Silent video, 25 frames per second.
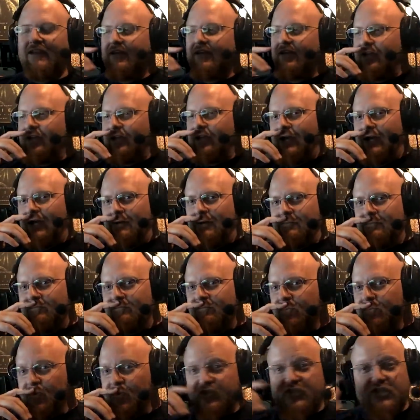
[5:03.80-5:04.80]

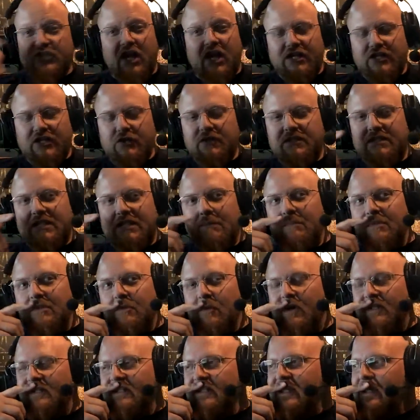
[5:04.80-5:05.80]
Well, Johnny, you sent me the
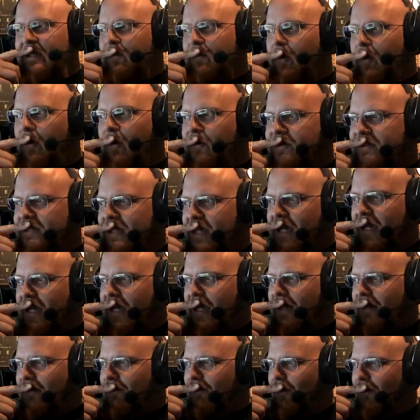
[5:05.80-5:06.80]
one link where it was
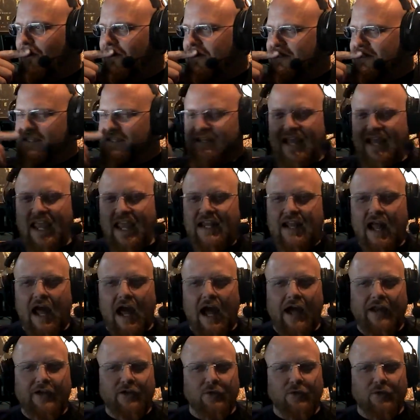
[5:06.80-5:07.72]
what was it, Anon or